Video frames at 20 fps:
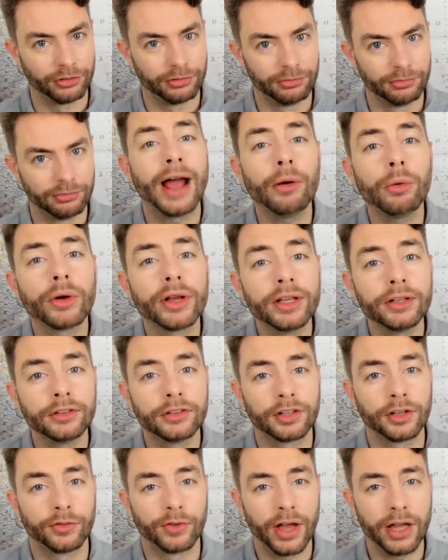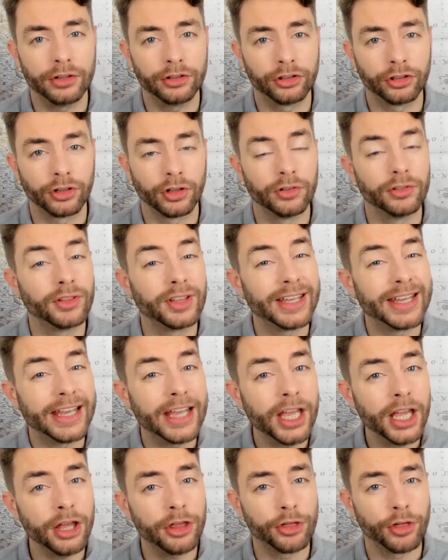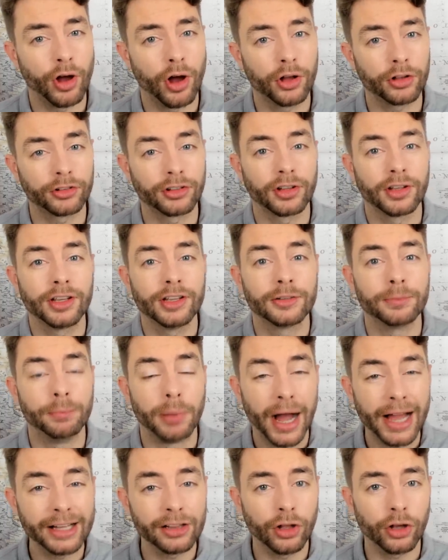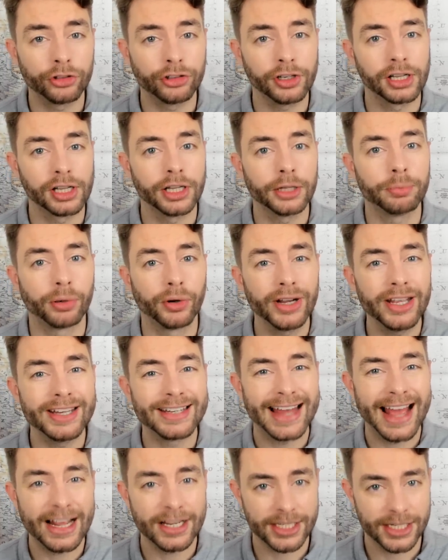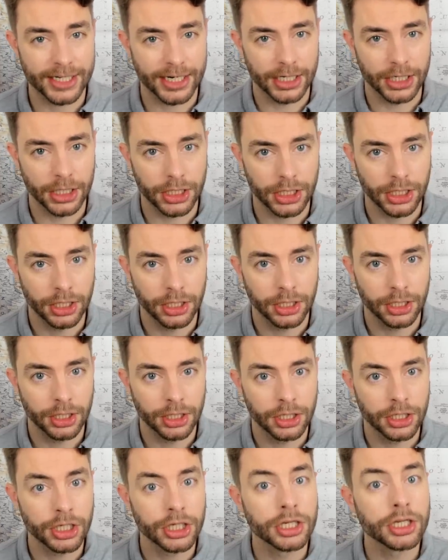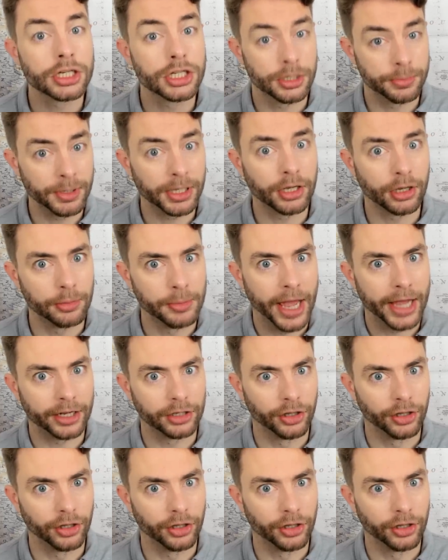Without intervention, the ethot is biologically predestined to become